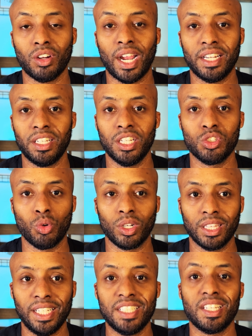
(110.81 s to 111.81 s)
ideas or at
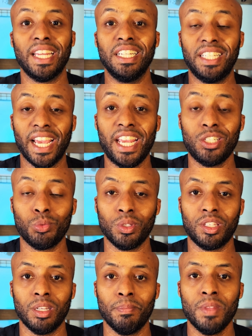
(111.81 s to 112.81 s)
least engage with
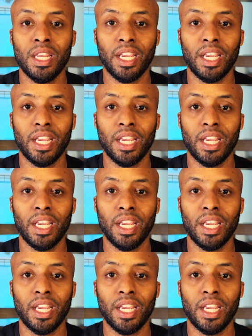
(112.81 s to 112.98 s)
them